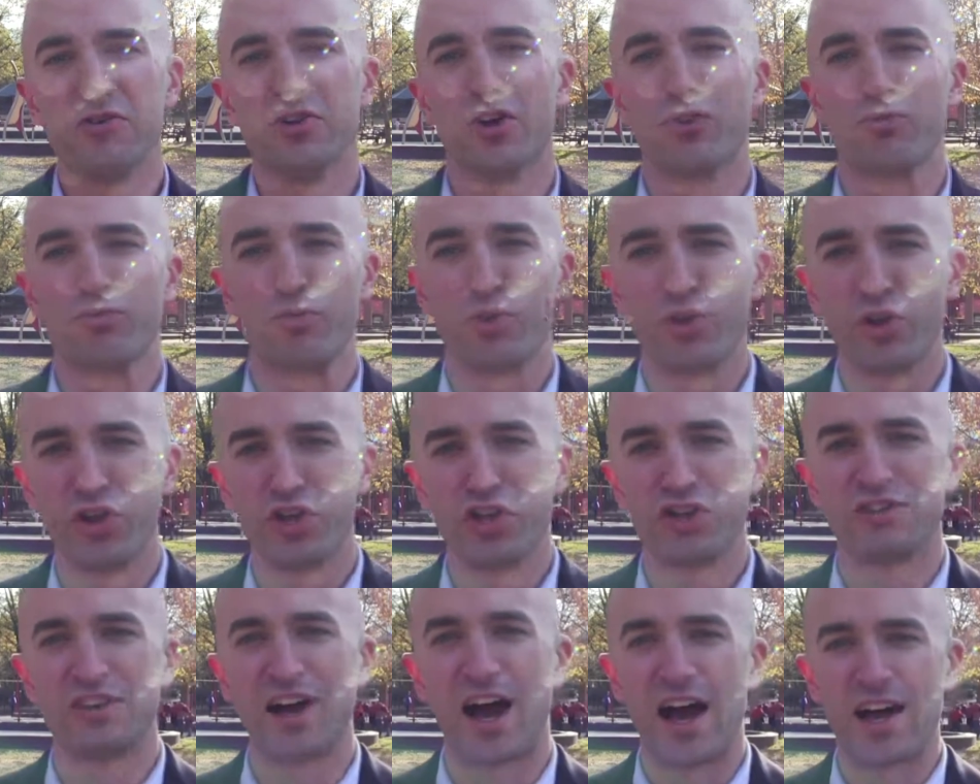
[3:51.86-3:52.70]
you know,
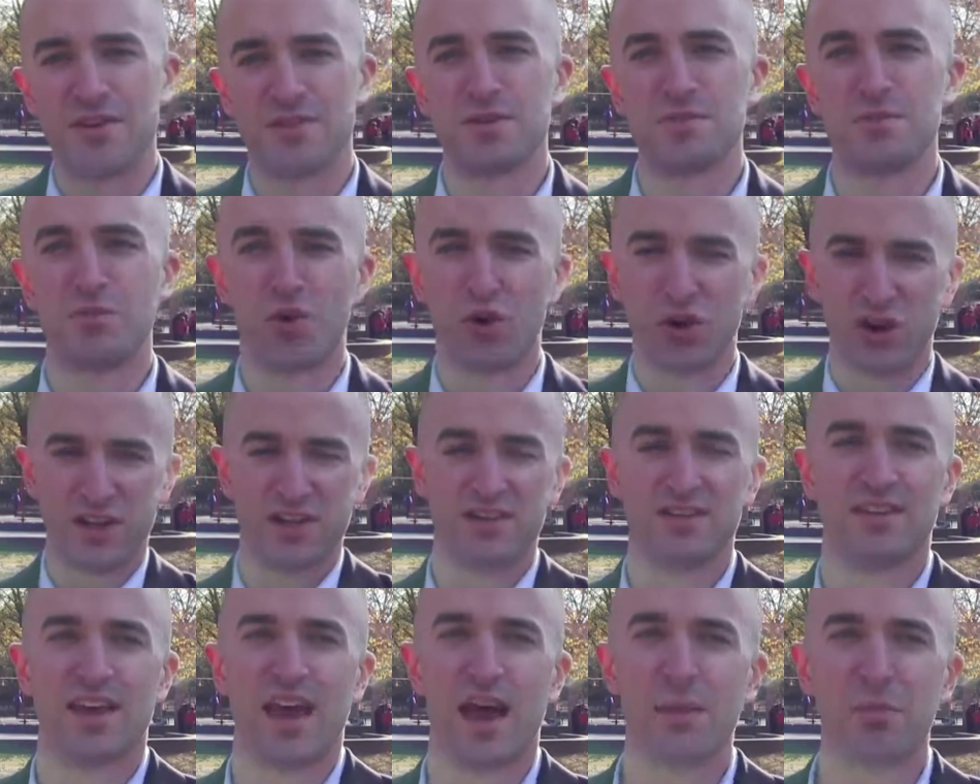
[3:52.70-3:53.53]
really diving more
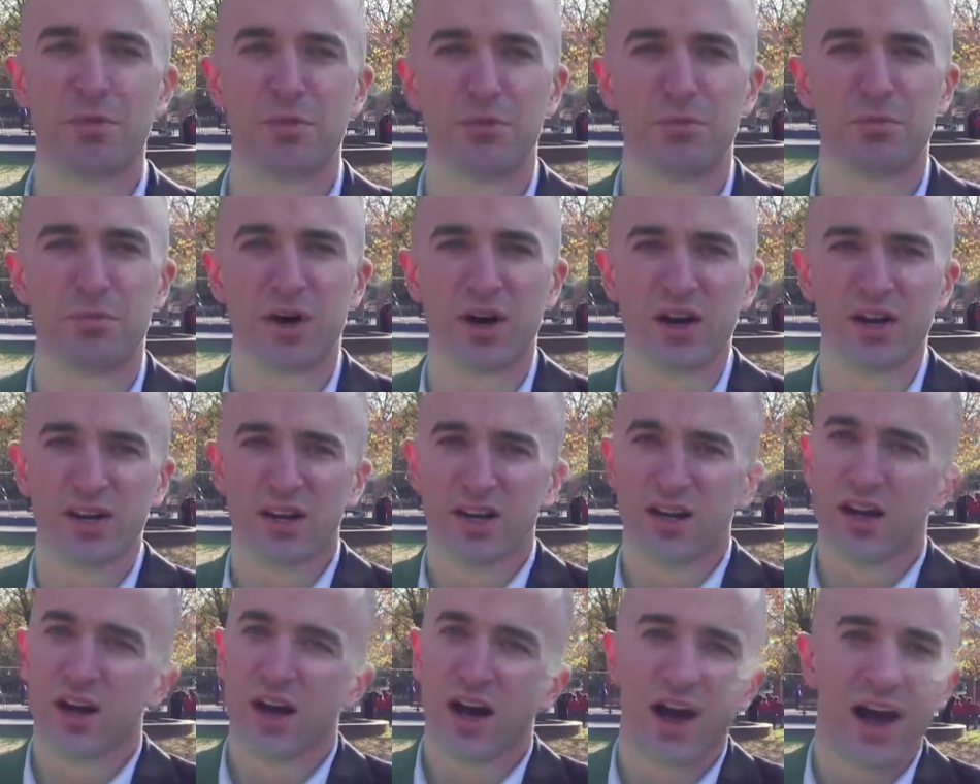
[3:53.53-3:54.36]
in depth, but
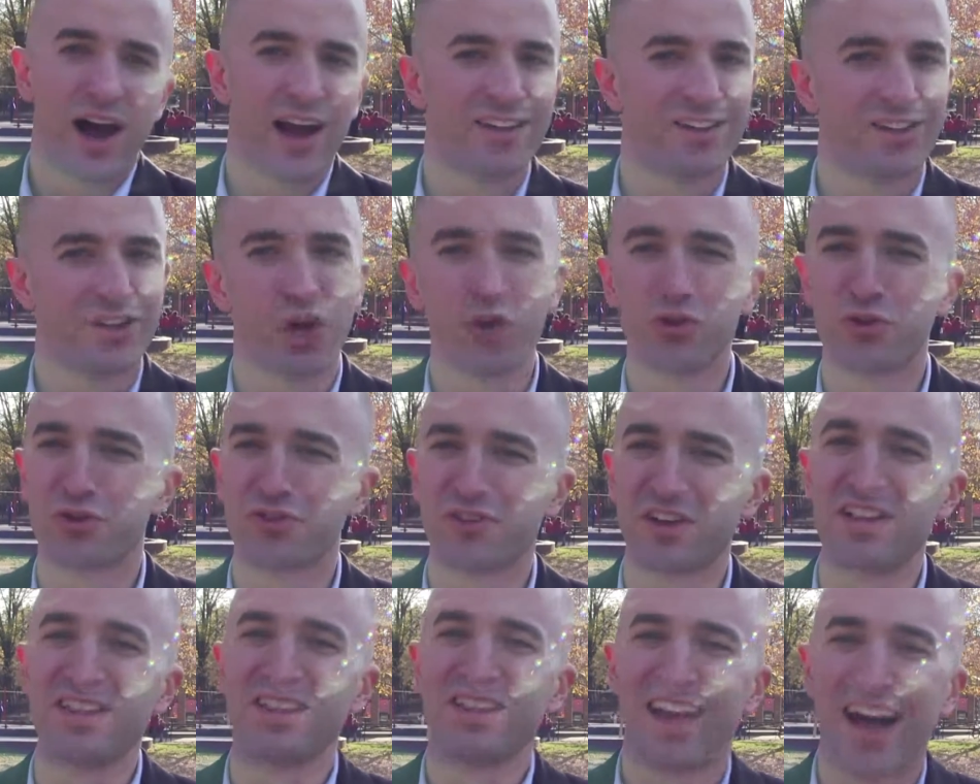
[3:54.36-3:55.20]
uh, you know,
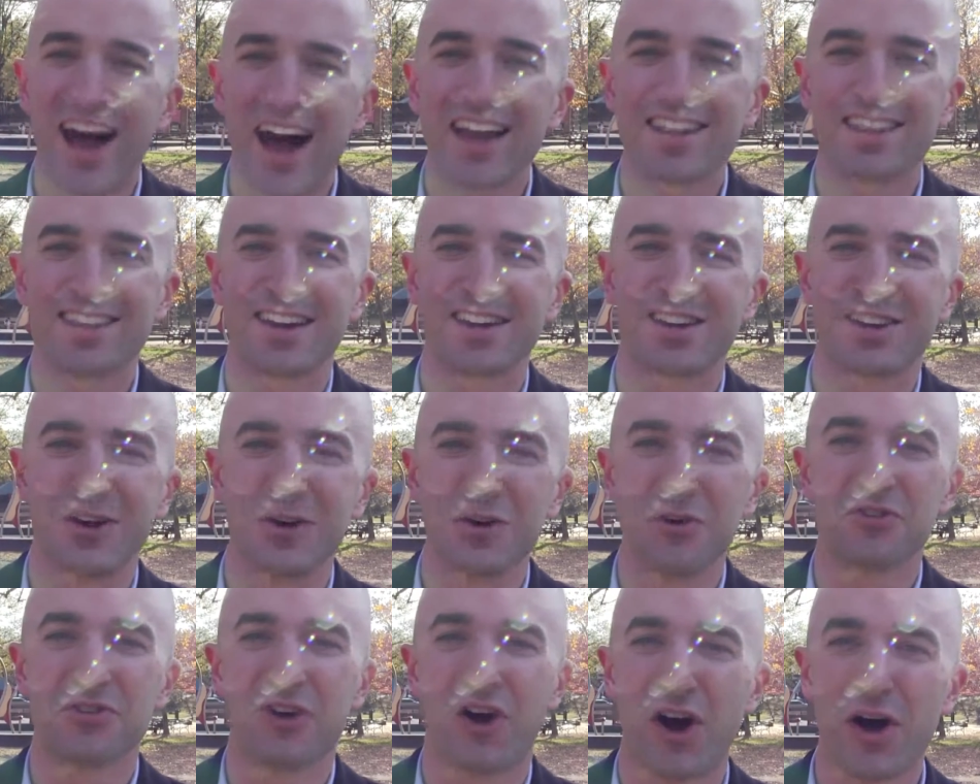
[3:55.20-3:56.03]
there's a lot that
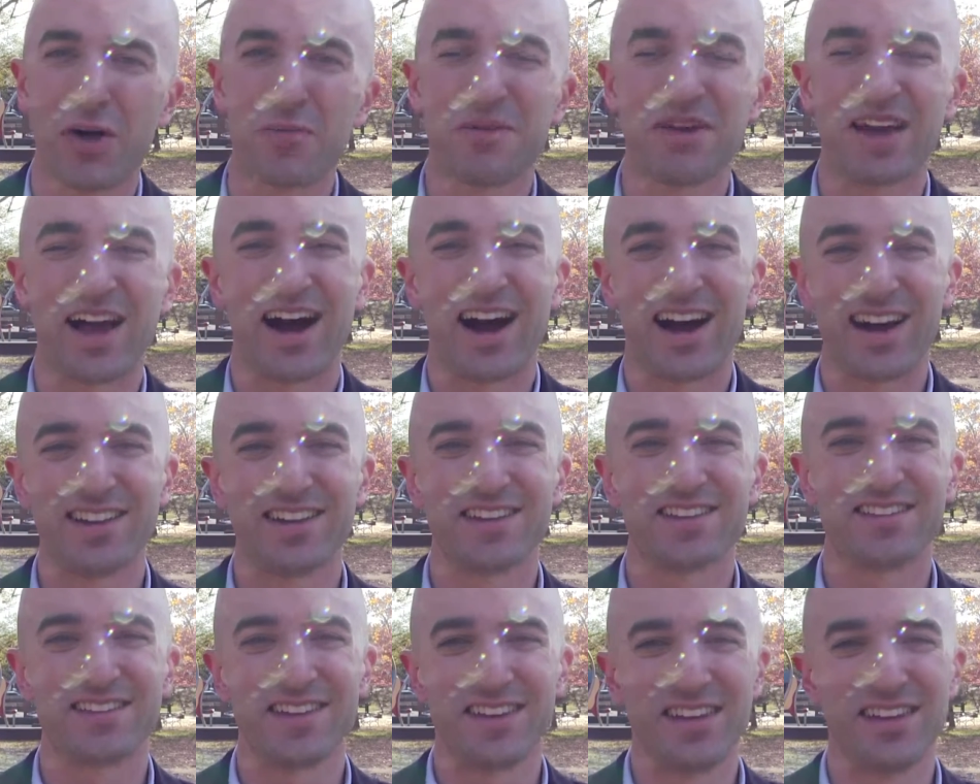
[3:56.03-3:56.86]
goes on behind
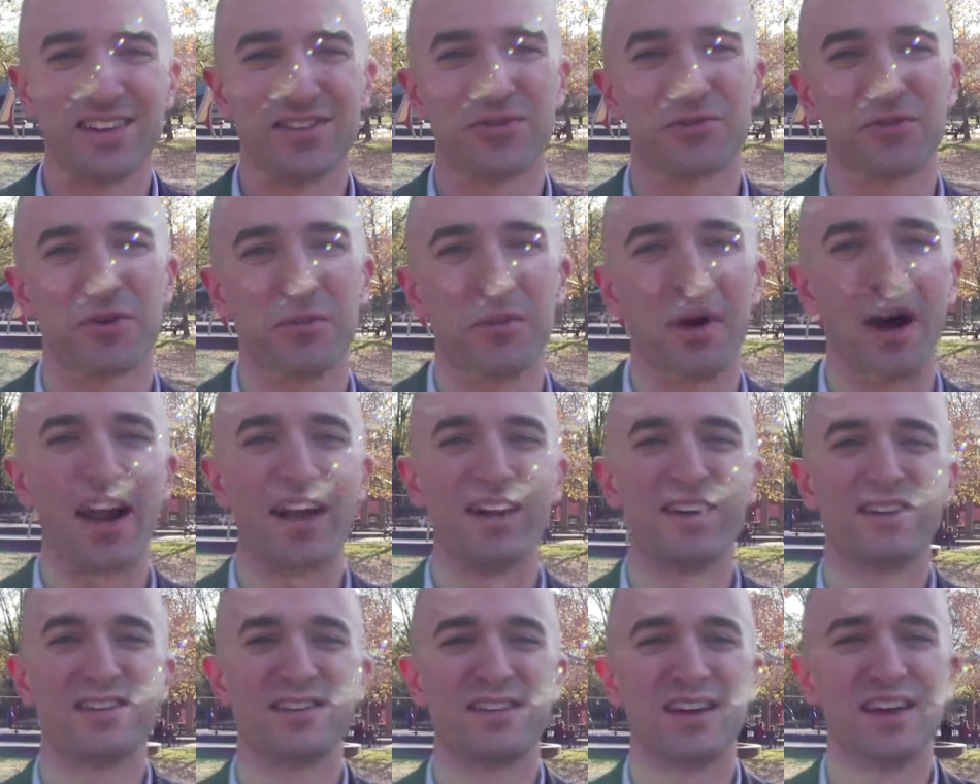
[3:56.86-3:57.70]
the scenes for
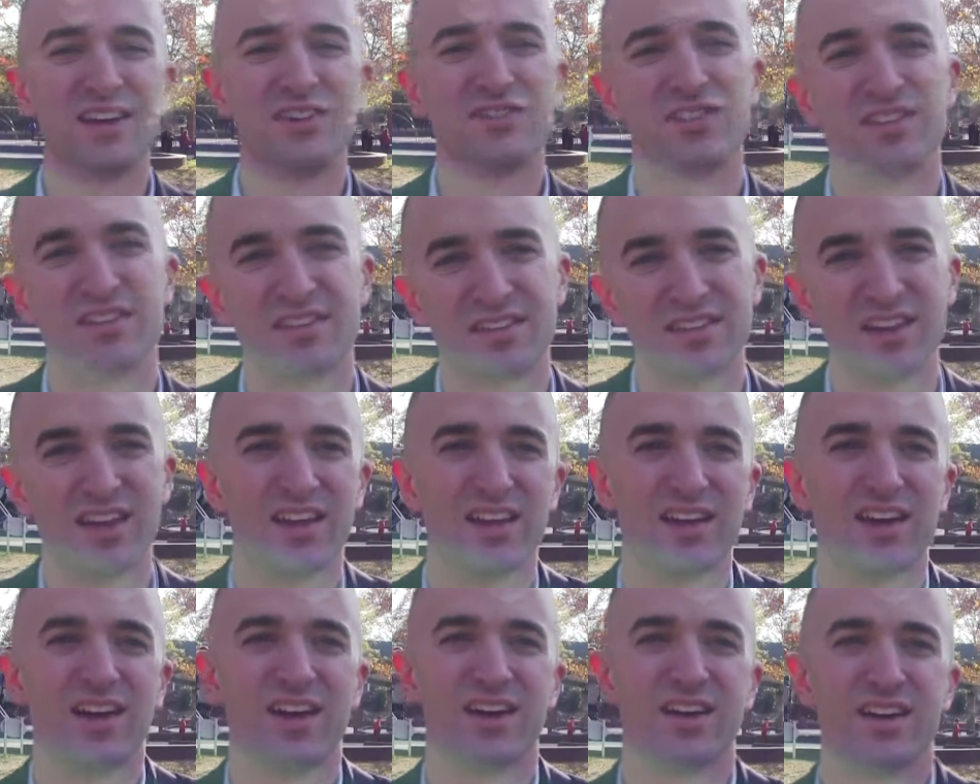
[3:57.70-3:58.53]
buyer's agents,
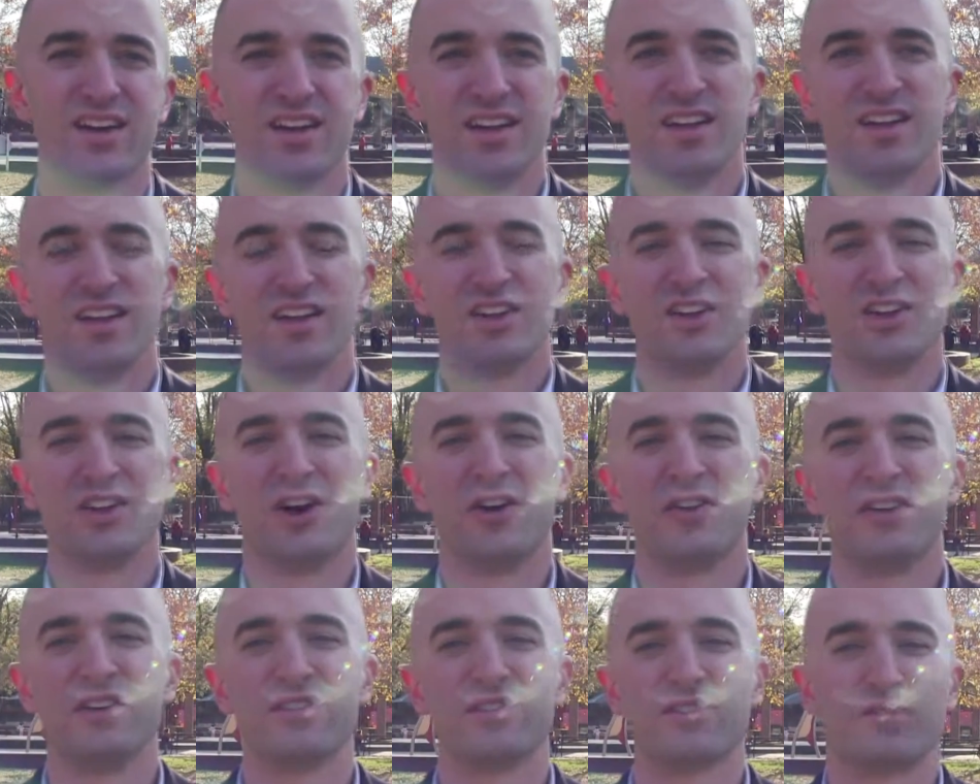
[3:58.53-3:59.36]
and uh, you
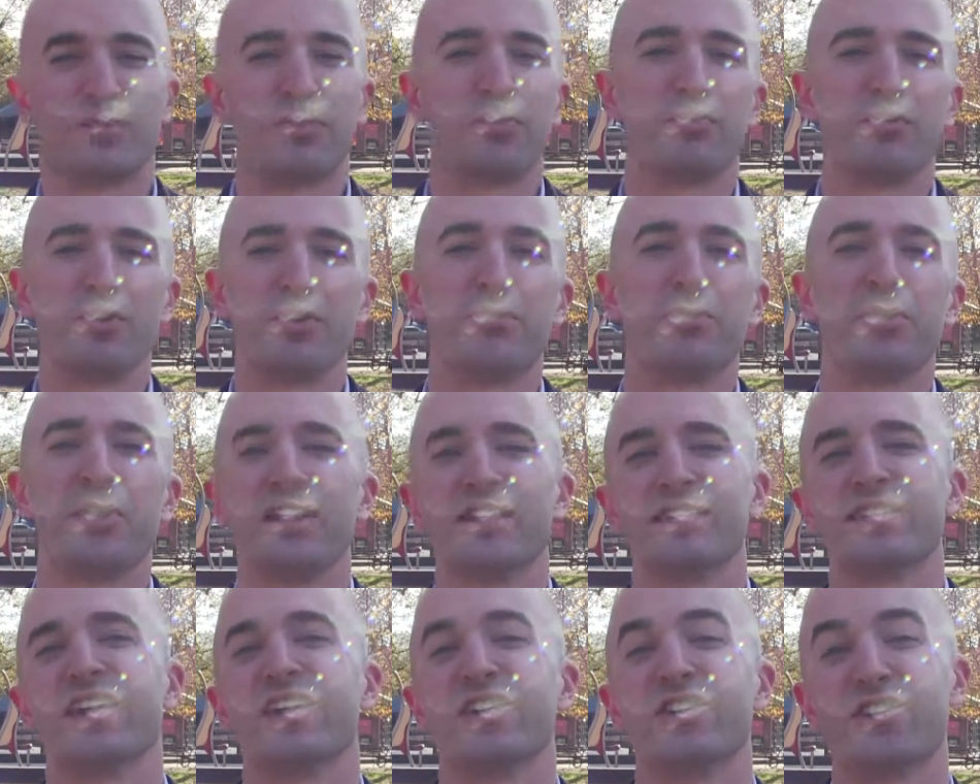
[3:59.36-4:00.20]
know, these are three
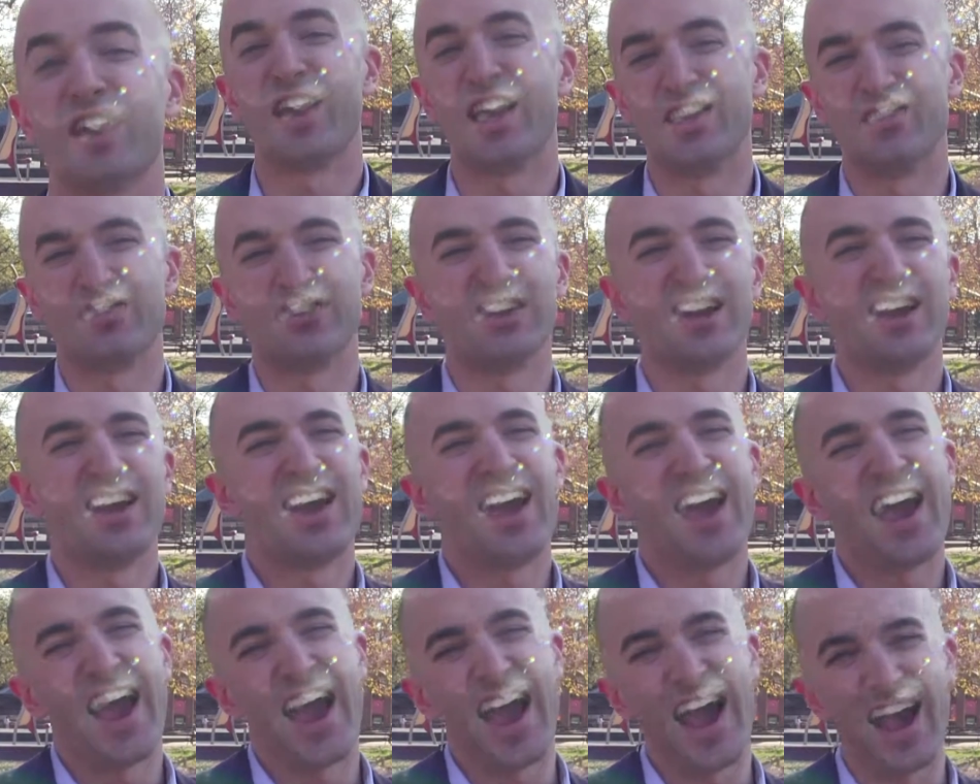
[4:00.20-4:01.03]
things that agent
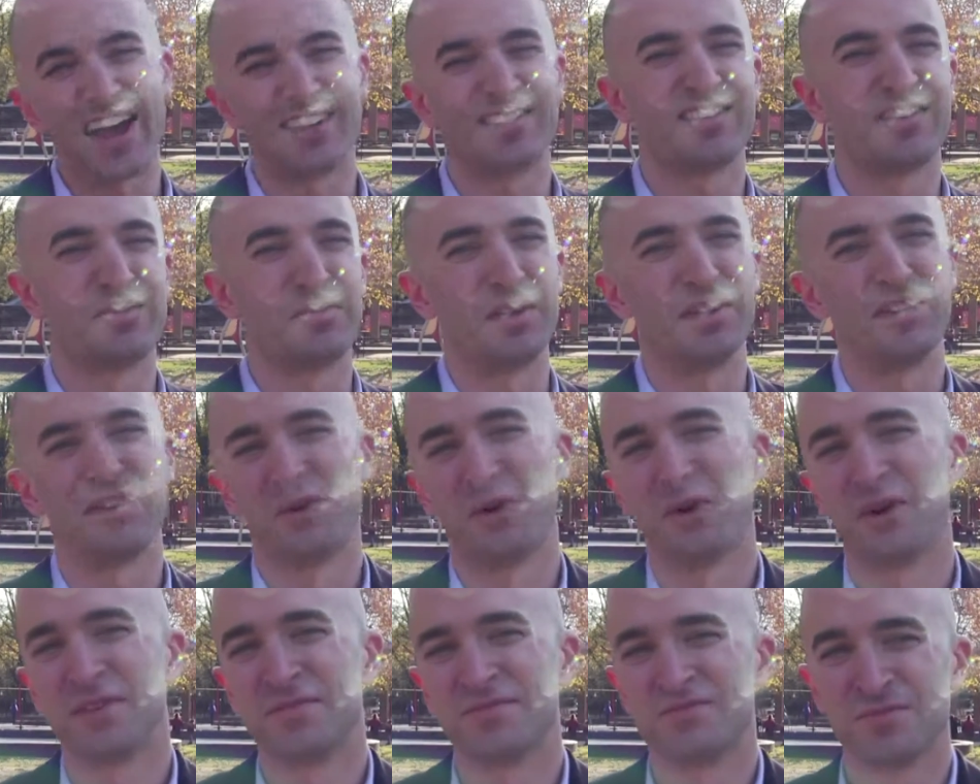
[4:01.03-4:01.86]
has to be
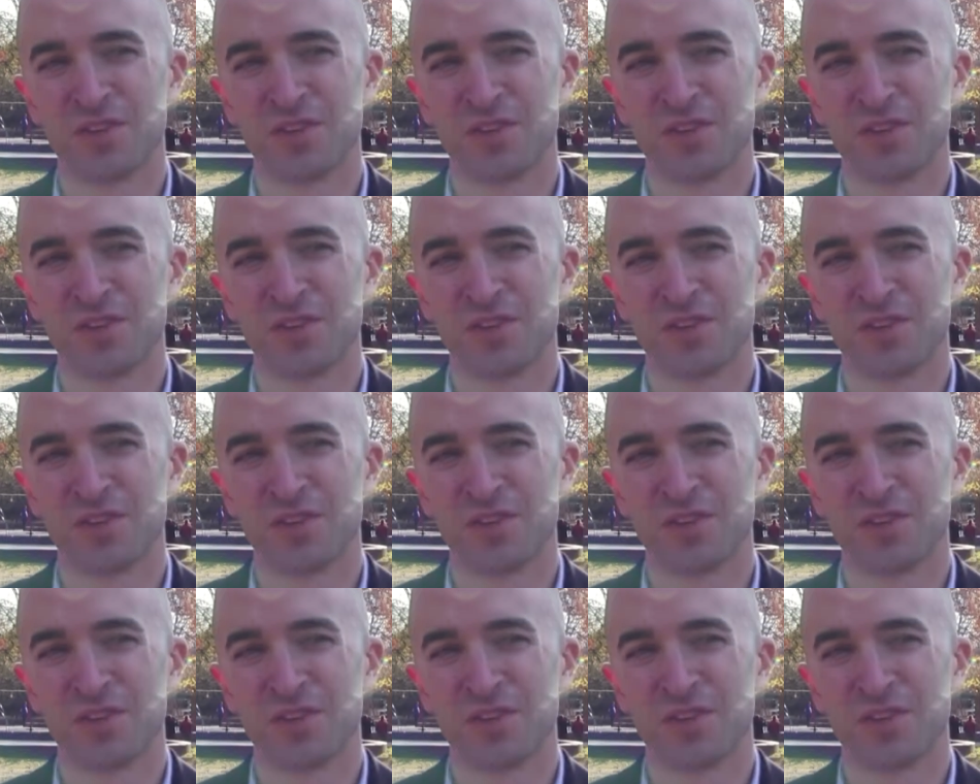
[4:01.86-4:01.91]
doing.